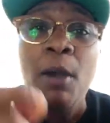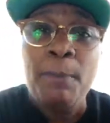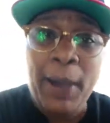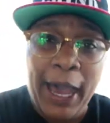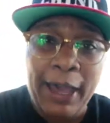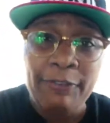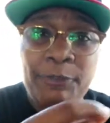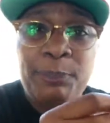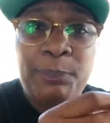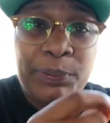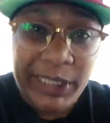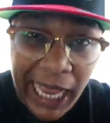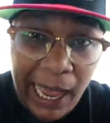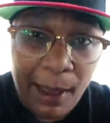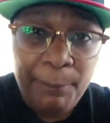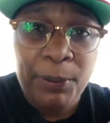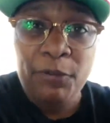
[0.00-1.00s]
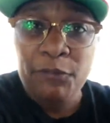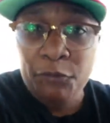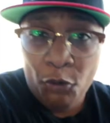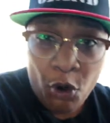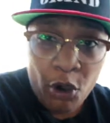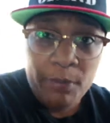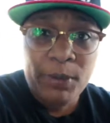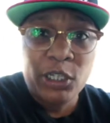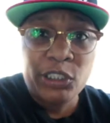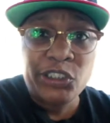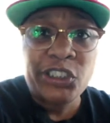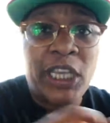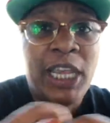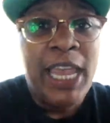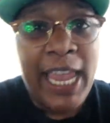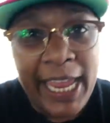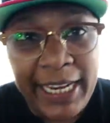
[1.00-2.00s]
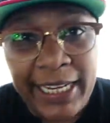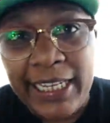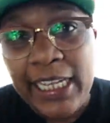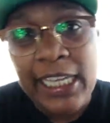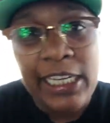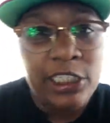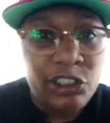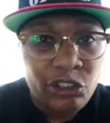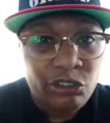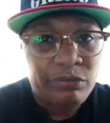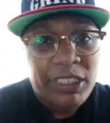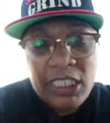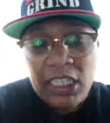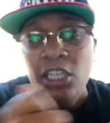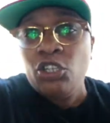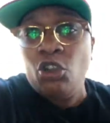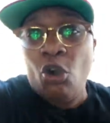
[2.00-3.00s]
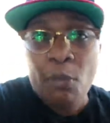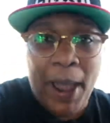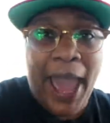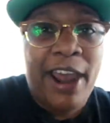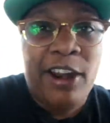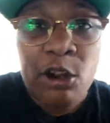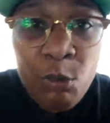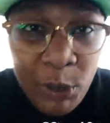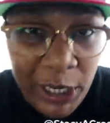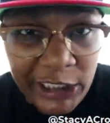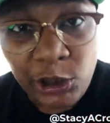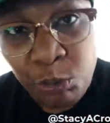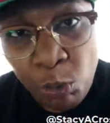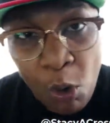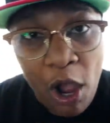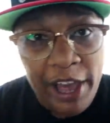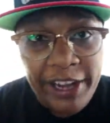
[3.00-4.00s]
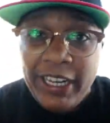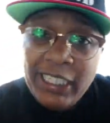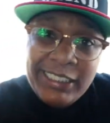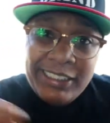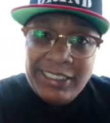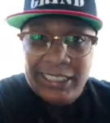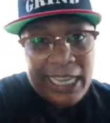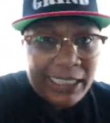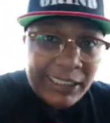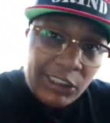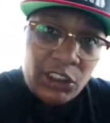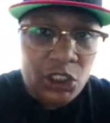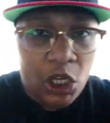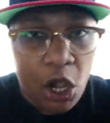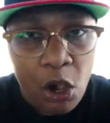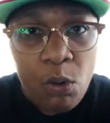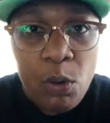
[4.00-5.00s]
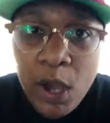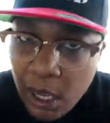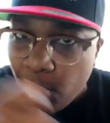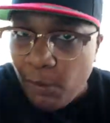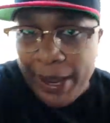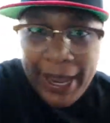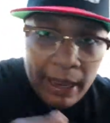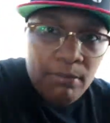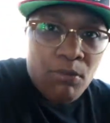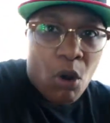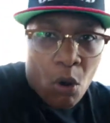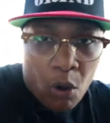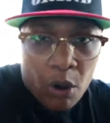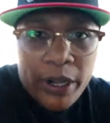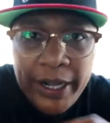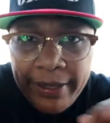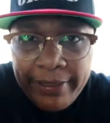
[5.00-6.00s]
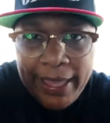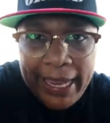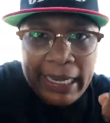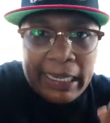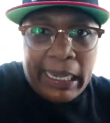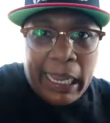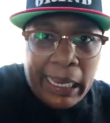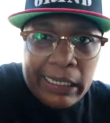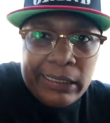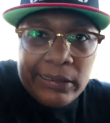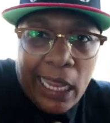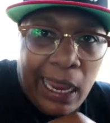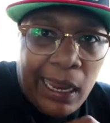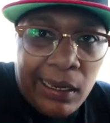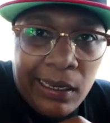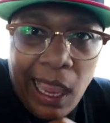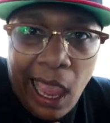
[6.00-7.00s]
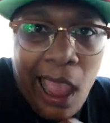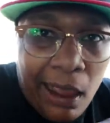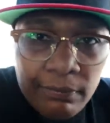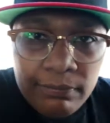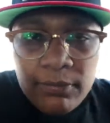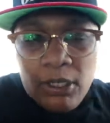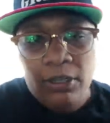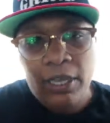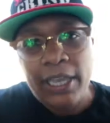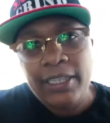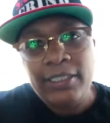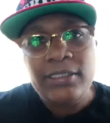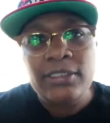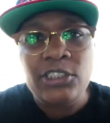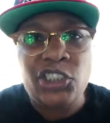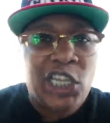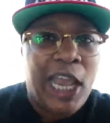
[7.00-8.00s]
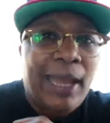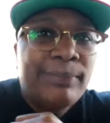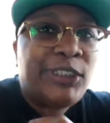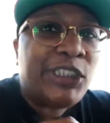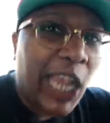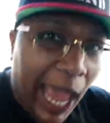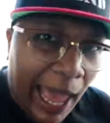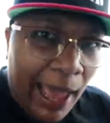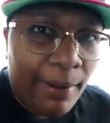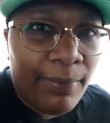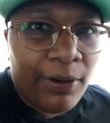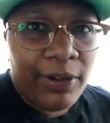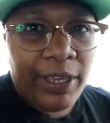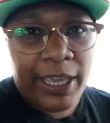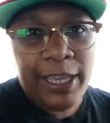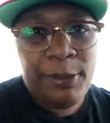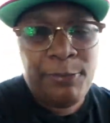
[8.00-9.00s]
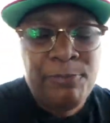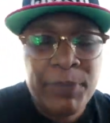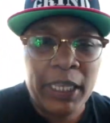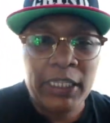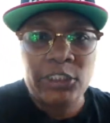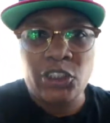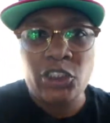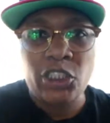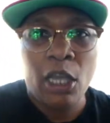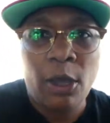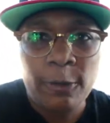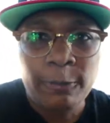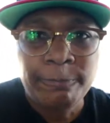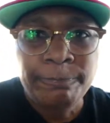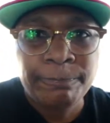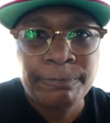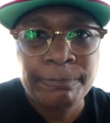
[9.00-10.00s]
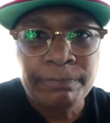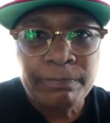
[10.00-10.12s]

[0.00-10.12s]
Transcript: top performers in the industry, no matter which one, says no way more than they, yeah. Okay? Jab, jab, okay? So,